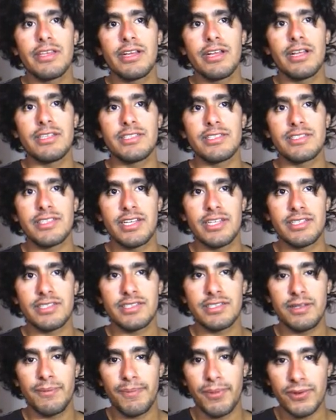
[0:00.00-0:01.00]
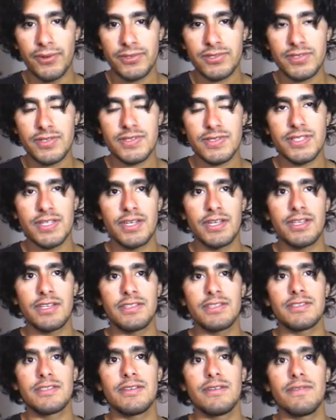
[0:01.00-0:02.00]
and sets the post
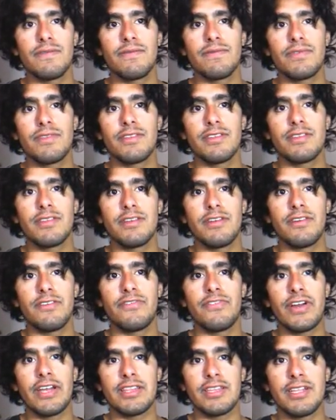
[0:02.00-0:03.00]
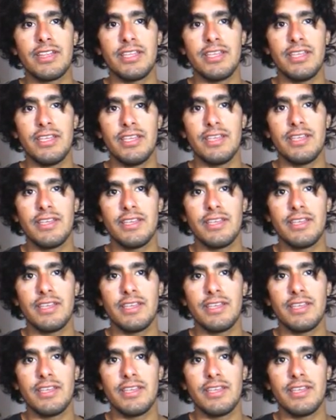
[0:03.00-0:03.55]
state, and finally